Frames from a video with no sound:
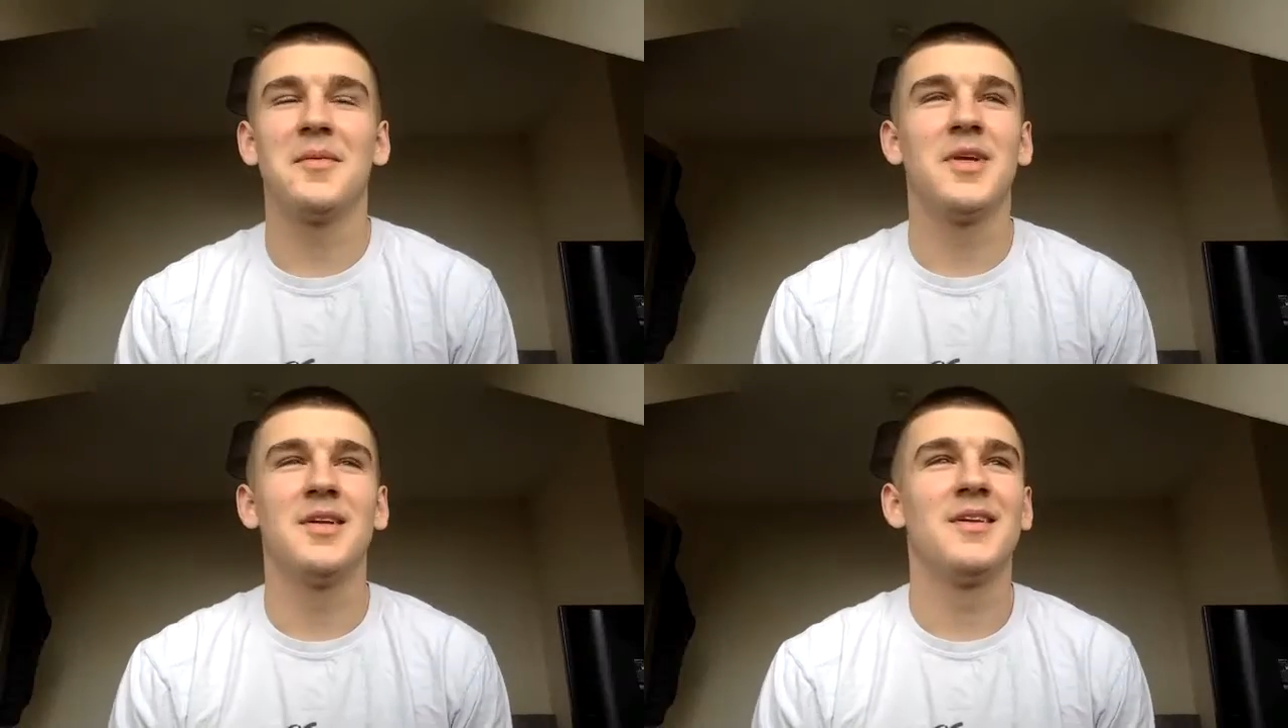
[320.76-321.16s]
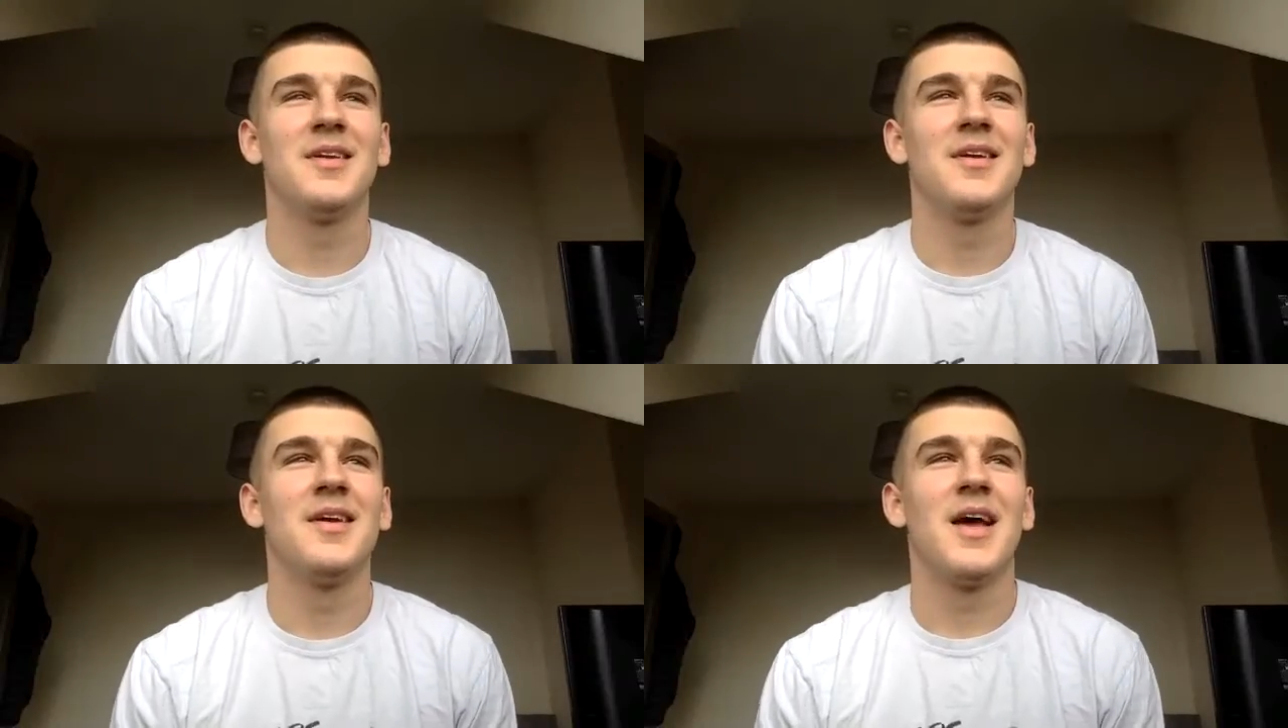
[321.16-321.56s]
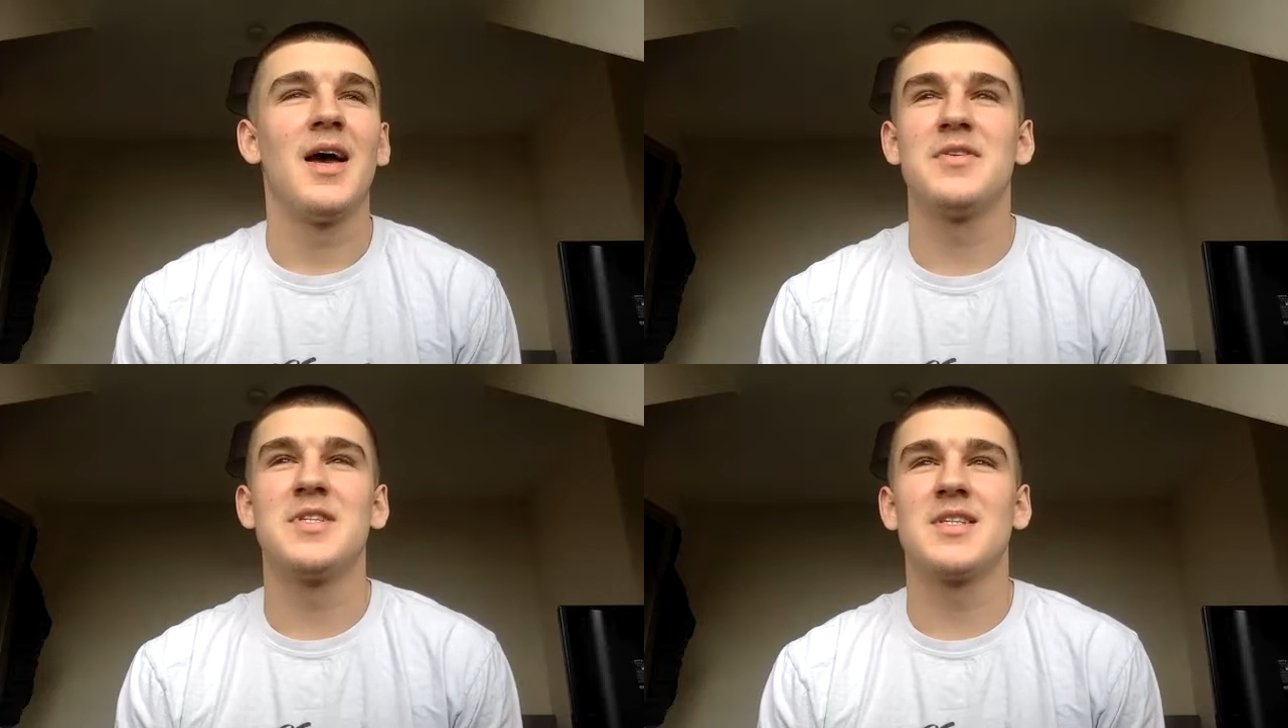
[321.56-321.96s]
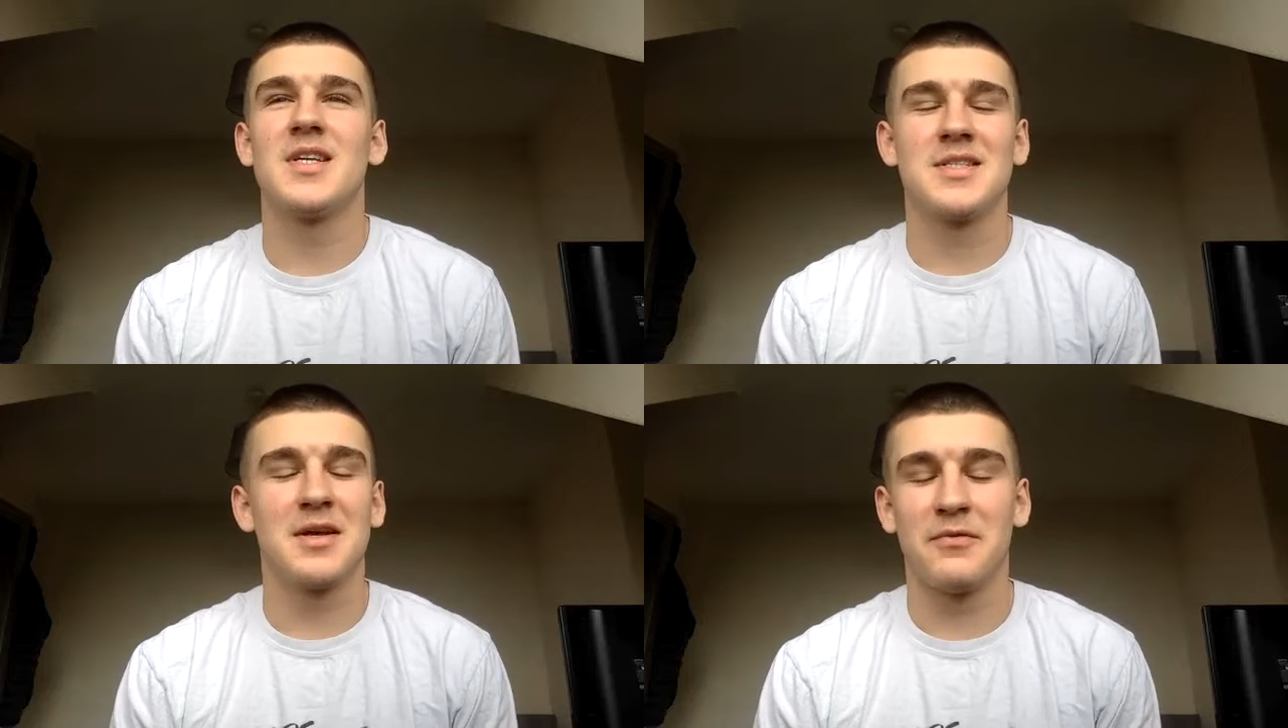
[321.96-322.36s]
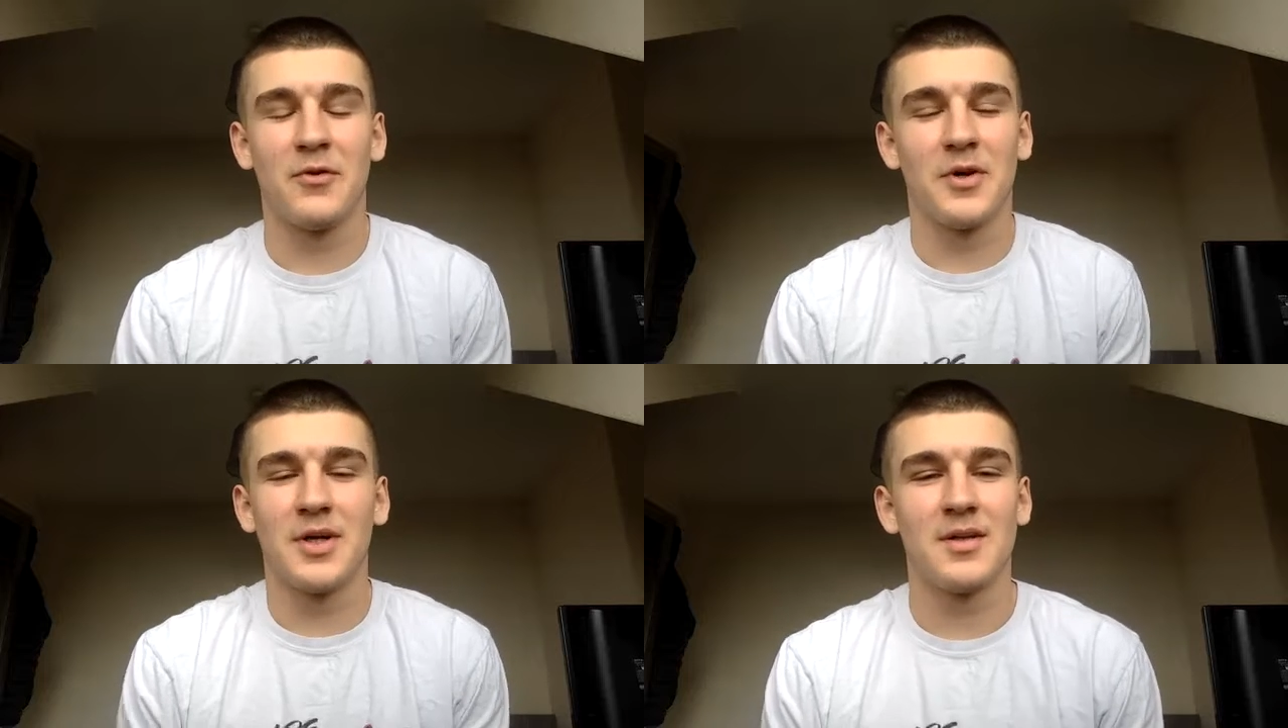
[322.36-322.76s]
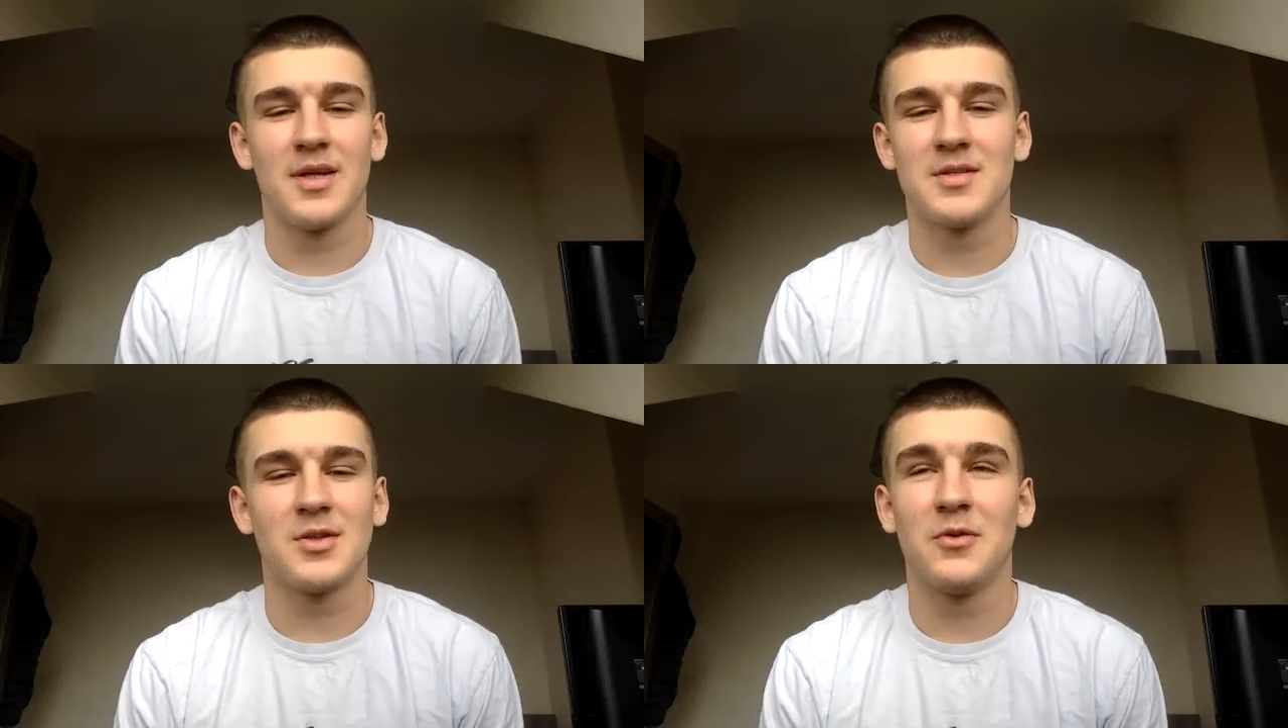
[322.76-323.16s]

I mean, ever since I stepped foot into